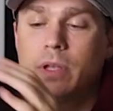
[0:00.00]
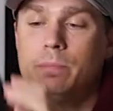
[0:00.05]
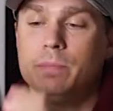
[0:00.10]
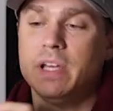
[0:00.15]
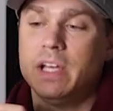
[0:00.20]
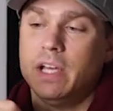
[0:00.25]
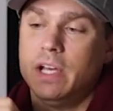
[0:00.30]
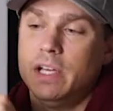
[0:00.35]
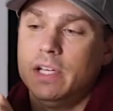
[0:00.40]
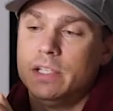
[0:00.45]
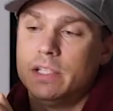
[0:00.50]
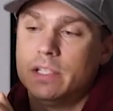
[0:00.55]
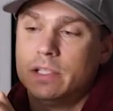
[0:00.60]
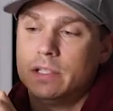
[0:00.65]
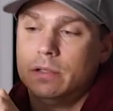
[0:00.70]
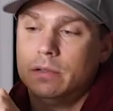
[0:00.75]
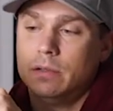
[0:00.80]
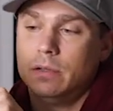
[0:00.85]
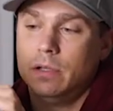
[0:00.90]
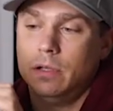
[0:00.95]

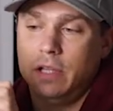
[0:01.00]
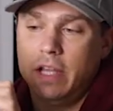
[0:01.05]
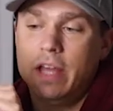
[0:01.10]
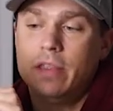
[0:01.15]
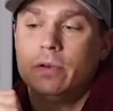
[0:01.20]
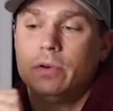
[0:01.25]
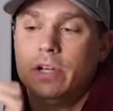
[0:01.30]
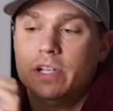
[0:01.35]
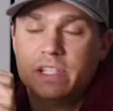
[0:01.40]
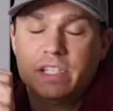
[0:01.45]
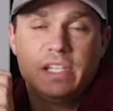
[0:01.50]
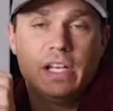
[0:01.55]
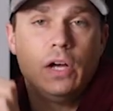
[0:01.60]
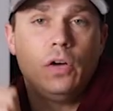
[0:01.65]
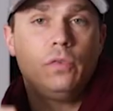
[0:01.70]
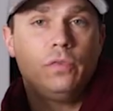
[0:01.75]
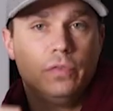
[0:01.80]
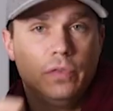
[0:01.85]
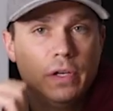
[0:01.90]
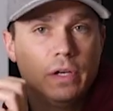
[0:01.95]
because the leather
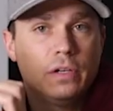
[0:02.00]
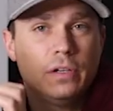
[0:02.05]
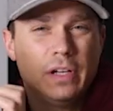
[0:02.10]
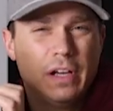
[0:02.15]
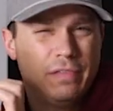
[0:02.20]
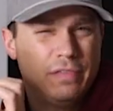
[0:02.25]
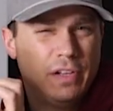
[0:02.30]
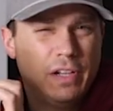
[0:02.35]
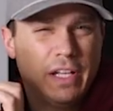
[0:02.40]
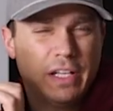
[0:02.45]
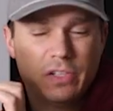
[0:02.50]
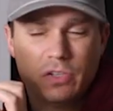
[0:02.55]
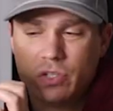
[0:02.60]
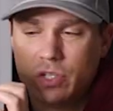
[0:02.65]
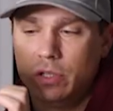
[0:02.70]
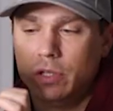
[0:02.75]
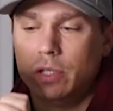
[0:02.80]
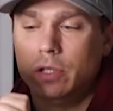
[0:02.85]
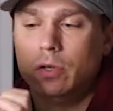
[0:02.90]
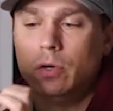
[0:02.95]
itself, I feel like there's
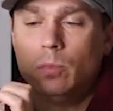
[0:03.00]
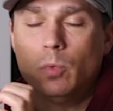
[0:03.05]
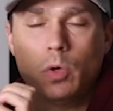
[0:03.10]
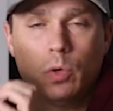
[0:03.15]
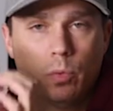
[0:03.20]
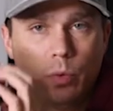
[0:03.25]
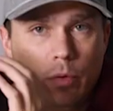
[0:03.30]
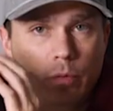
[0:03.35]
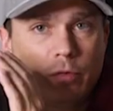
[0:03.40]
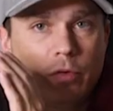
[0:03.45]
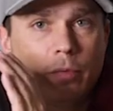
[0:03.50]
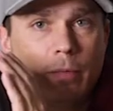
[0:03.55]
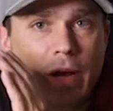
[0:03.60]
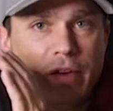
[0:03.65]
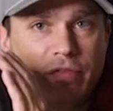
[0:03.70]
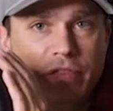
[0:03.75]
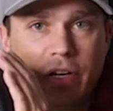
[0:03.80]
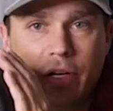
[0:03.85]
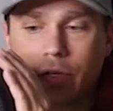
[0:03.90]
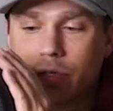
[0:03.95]
a little more room for
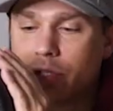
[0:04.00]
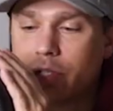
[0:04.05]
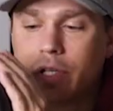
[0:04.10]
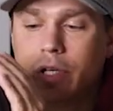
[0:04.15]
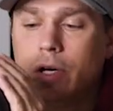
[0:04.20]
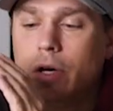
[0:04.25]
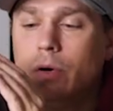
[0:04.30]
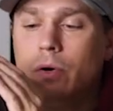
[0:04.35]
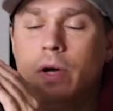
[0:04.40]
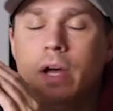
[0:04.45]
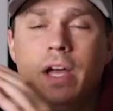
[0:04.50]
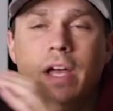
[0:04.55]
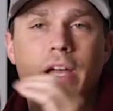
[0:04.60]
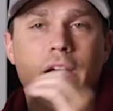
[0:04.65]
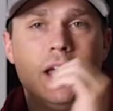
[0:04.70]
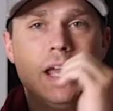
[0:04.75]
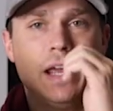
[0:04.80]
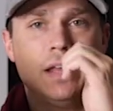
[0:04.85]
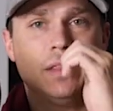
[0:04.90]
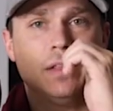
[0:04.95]
my fingers to go,
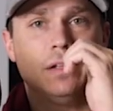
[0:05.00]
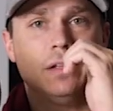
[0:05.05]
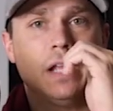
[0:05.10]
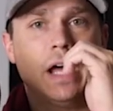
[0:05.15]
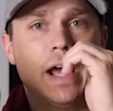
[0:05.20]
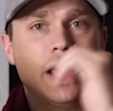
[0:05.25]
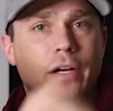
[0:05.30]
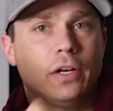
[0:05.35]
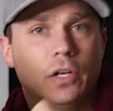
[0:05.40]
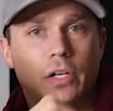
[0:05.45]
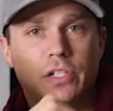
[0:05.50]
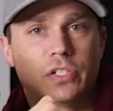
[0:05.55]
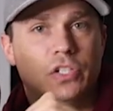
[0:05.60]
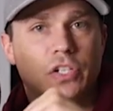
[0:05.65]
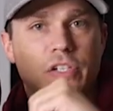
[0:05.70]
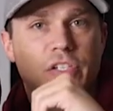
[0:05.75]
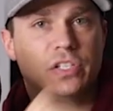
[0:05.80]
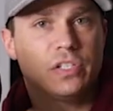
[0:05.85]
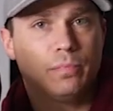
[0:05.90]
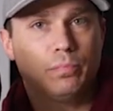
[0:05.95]
and the liner is
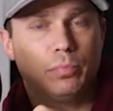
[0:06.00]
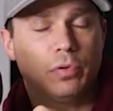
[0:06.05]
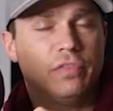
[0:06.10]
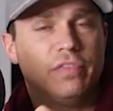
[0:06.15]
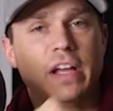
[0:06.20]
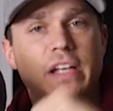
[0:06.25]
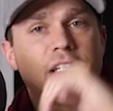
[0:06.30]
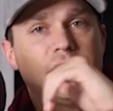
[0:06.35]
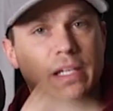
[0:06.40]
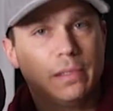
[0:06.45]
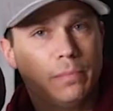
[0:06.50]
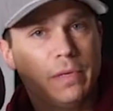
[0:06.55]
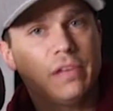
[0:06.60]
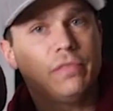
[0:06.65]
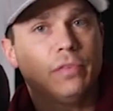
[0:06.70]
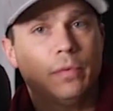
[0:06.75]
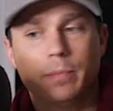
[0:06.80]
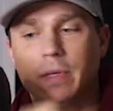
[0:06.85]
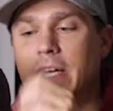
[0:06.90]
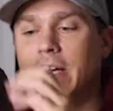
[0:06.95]
just preventing me
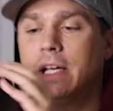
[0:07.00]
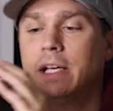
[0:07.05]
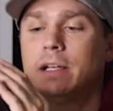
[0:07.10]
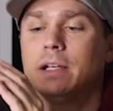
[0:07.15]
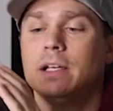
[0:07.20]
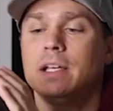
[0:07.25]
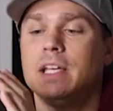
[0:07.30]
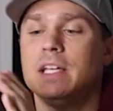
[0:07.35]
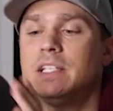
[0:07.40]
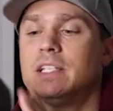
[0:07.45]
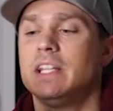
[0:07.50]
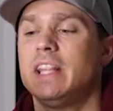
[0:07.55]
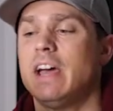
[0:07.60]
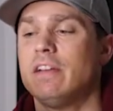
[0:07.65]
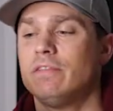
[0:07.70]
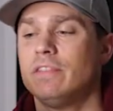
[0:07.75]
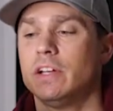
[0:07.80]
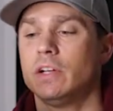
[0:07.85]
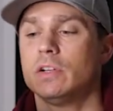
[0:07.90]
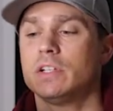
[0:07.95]
from getting into
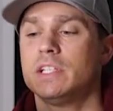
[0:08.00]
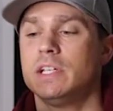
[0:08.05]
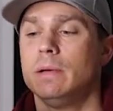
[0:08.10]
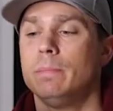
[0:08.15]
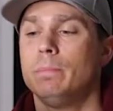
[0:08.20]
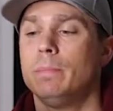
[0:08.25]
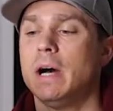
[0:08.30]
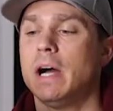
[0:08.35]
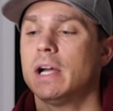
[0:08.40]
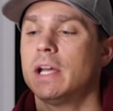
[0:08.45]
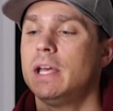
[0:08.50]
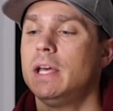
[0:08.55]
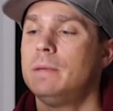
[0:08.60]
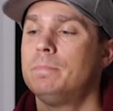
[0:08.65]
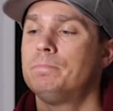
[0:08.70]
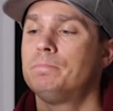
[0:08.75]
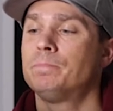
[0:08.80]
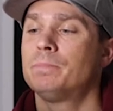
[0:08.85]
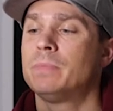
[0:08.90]
that fingertip pocket.